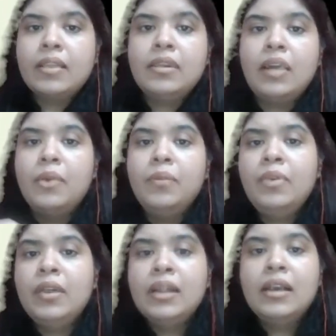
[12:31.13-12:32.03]

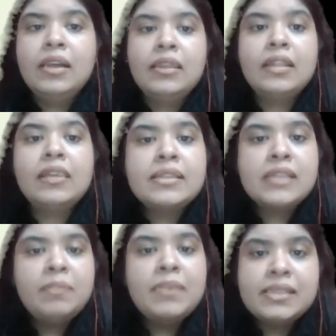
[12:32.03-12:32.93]
Now, there are
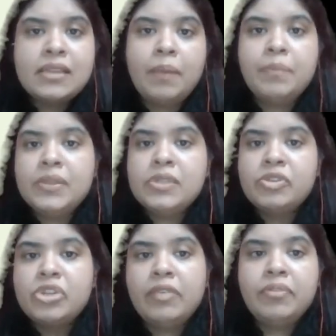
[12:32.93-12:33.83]
some examples
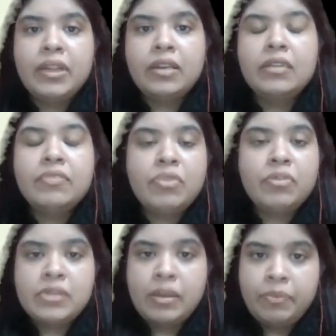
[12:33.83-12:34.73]
which I have taken
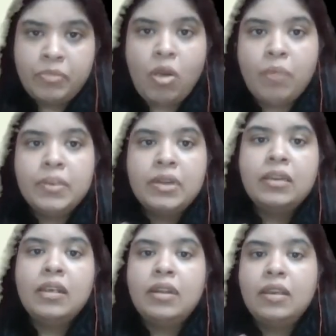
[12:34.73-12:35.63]
for some
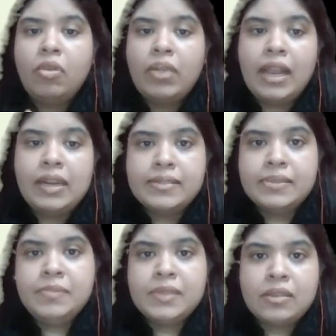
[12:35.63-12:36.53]
common
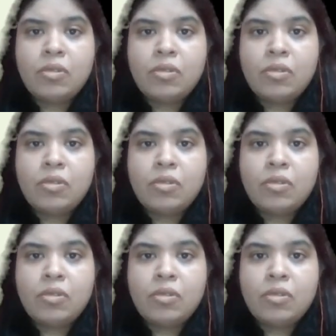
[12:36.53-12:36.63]
organisms.